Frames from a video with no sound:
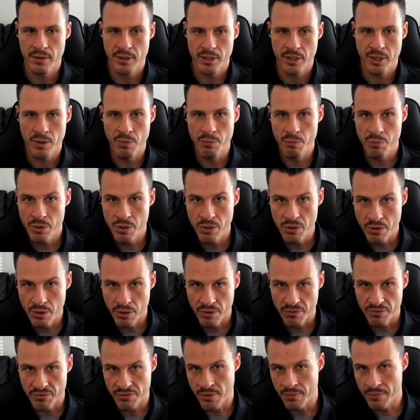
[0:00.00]
computer
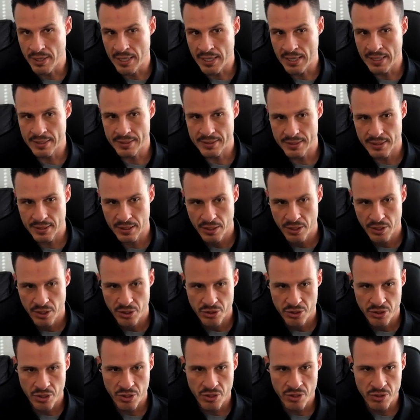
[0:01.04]
from us
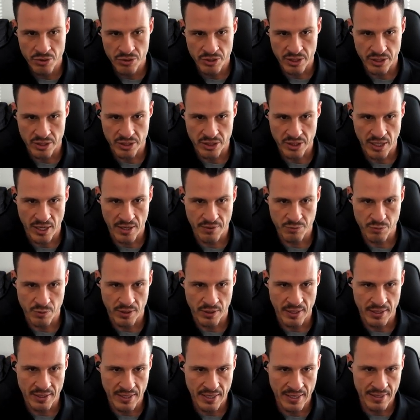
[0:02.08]
to use the software.
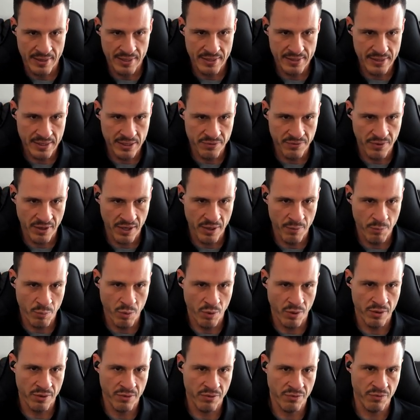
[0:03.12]
And this is very
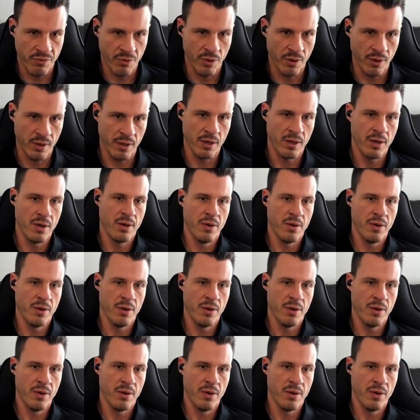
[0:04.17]
important for